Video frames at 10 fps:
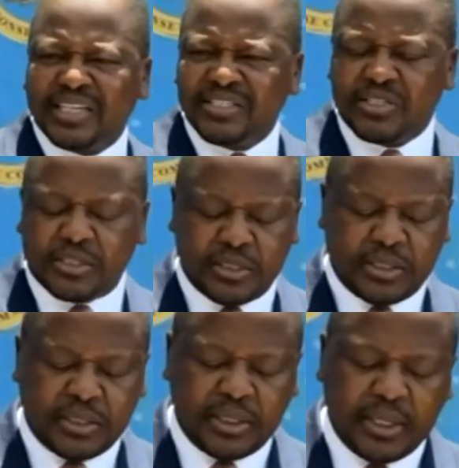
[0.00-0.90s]

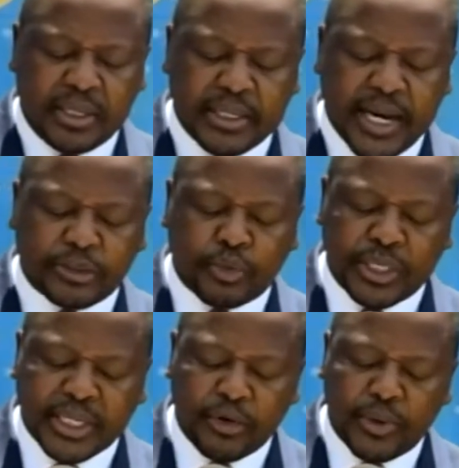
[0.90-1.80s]
tons.
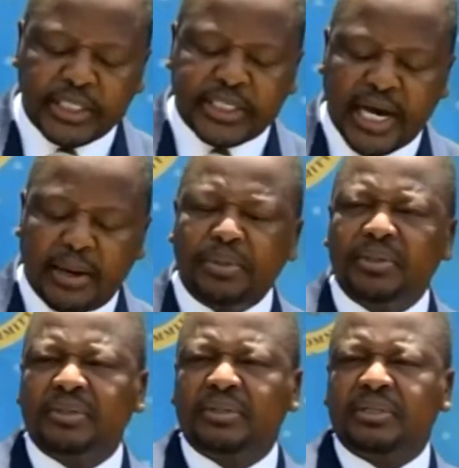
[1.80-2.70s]
That quickly went
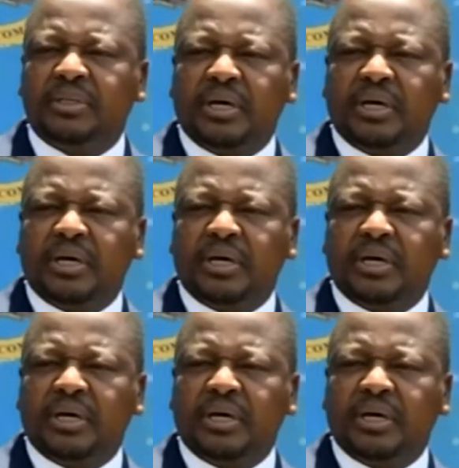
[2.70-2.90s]
up